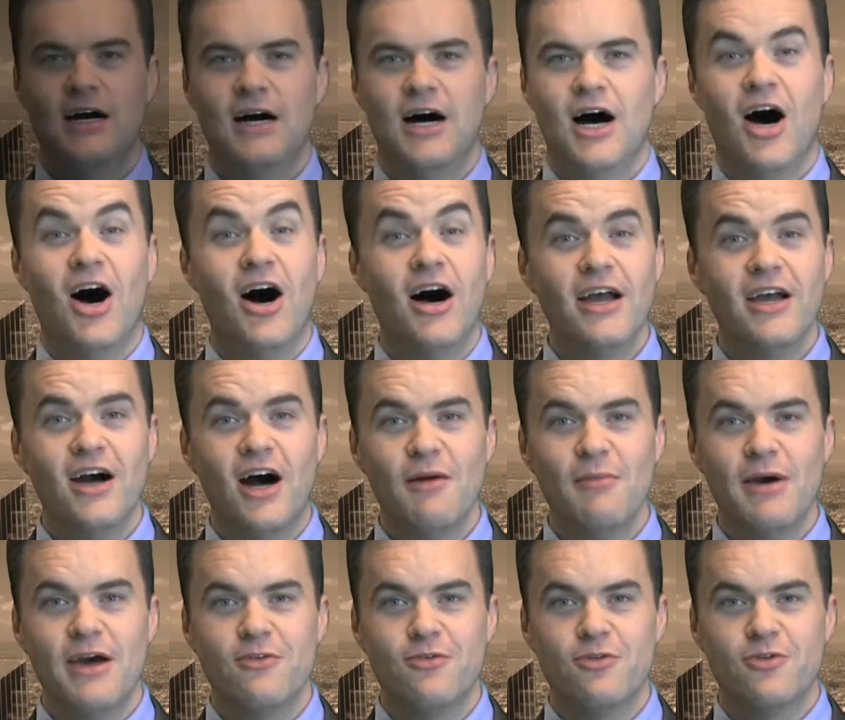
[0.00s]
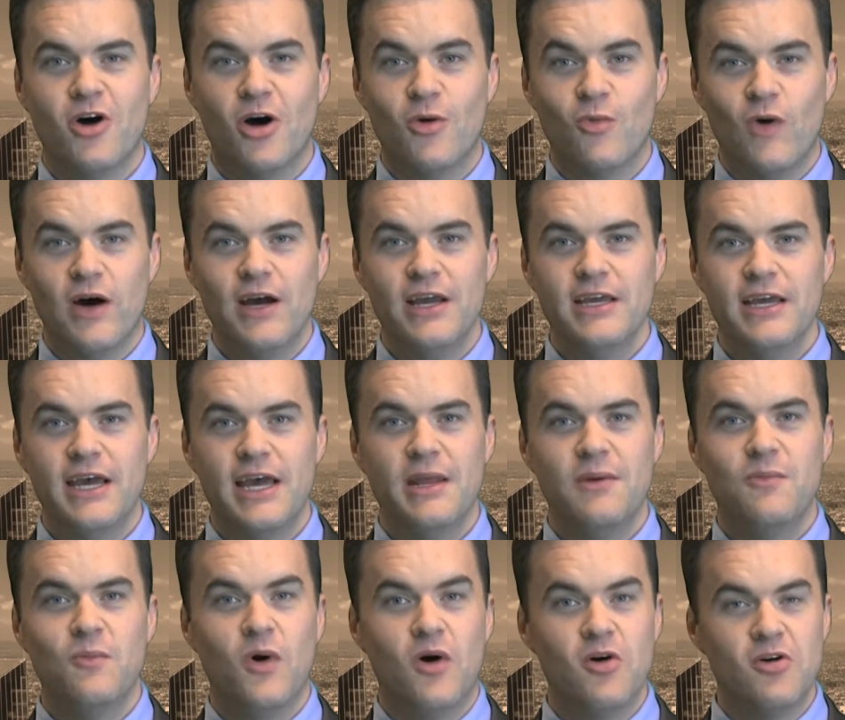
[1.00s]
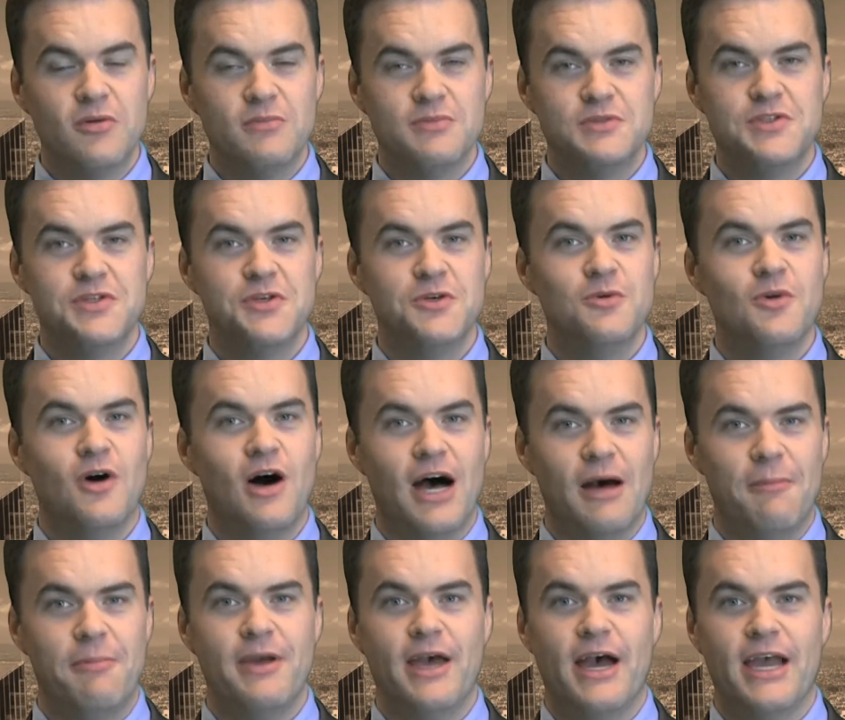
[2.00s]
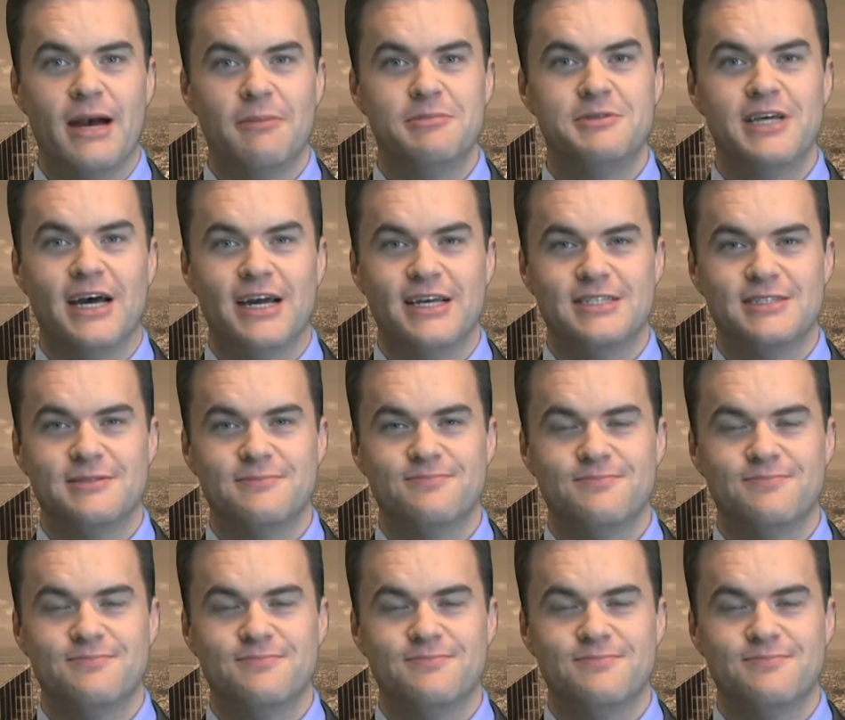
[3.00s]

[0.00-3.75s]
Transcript: Hi, I'm Andrew Conway and welcome to IPA Update.